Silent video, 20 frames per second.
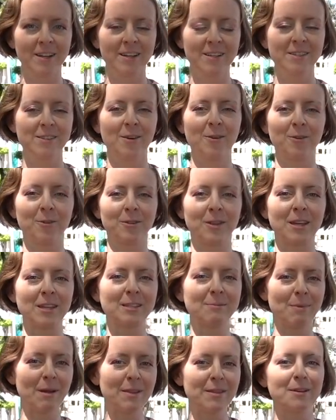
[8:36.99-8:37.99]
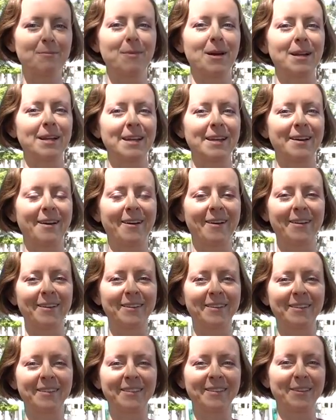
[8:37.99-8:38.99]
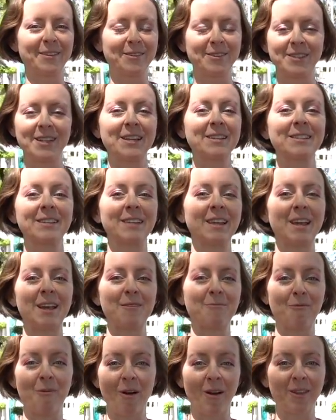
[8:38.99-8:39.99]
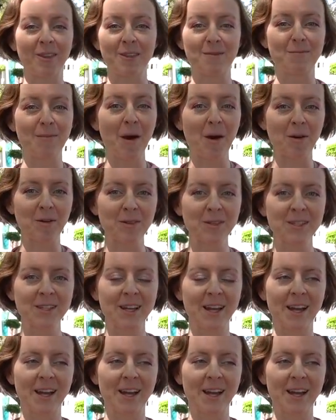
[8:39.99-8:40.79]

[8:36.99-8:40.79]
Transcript: So they spend their money on those things that they want the most,